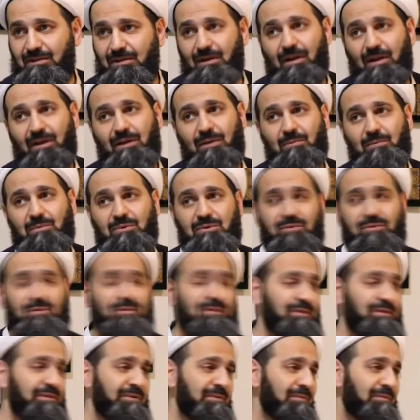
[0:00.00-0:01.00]
Ya Rabbi
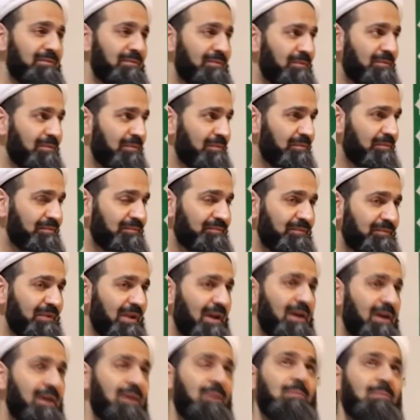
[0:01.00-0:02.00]
Shukr.
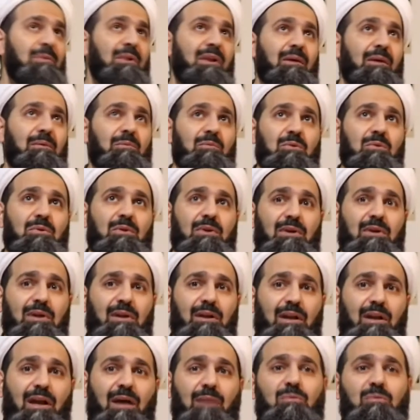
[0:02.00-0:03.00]
Ya Rabbi Alhamdulillah.
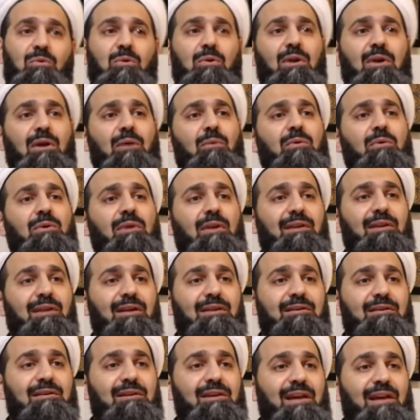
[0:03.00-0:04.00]
Alhamdulillah, we're not
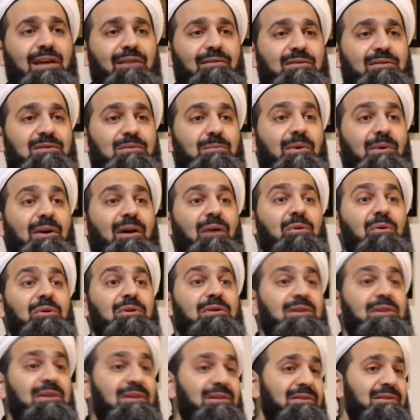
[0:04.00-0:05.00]
entering heavens by our
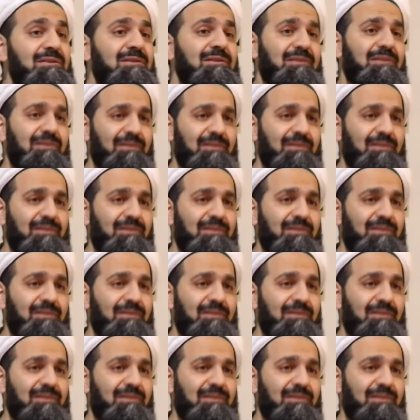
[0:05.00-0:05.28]
deeds.